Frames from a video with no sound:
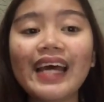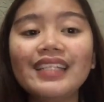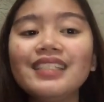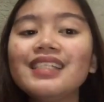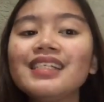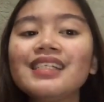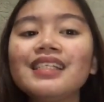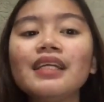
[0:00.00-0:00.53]

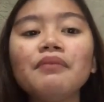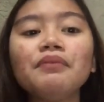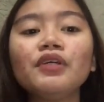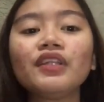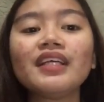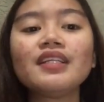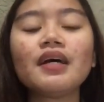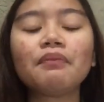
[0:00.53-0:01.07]
and
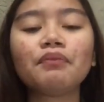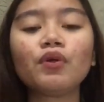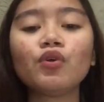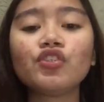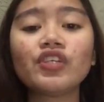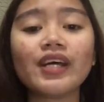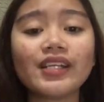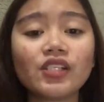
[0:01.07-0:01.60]
distributed
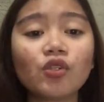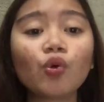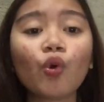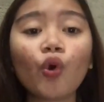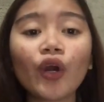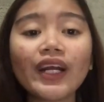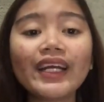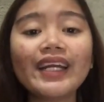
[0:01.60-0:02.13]
approaches
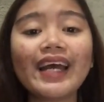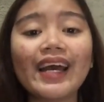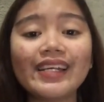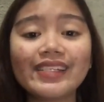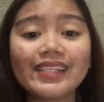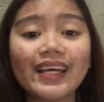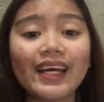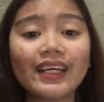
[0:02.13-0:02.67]
to
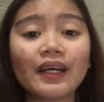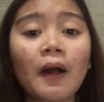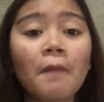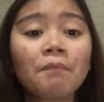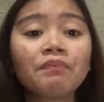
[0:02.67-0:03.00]
organizing